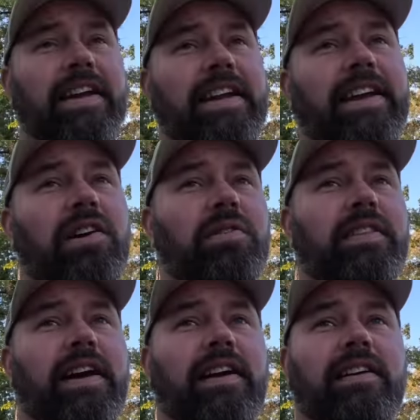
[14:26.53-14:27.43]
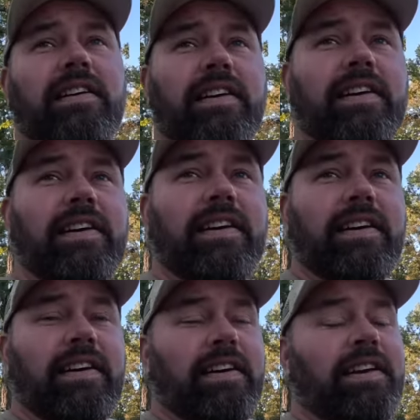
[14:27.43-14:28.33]
I need to go in there
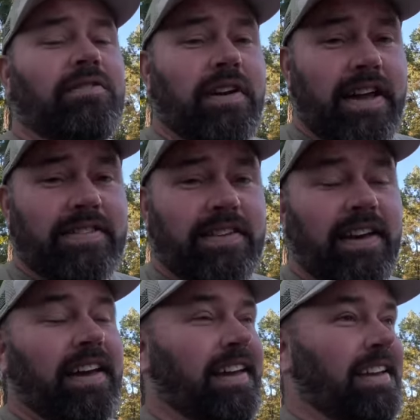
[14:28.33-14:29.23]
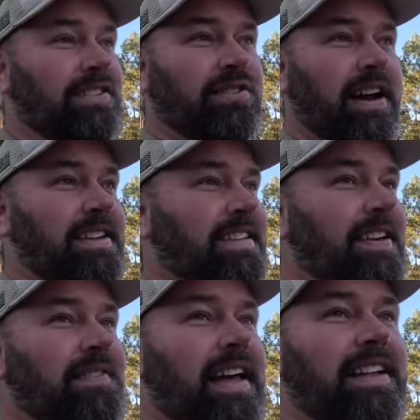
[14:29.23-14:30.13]
and rest. It's crazy.
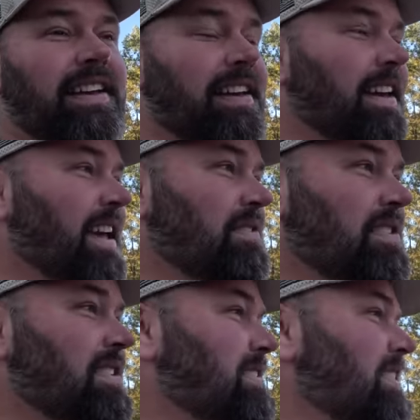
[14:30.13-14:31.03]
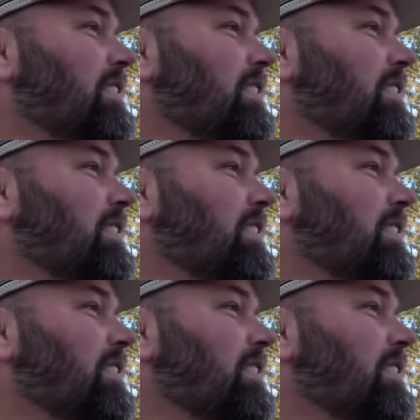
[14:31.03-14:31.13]
Even just this